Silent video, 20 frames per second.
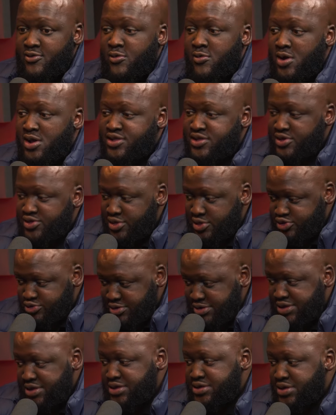So we wanted a
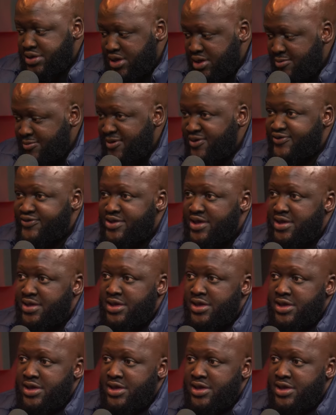strategic investor.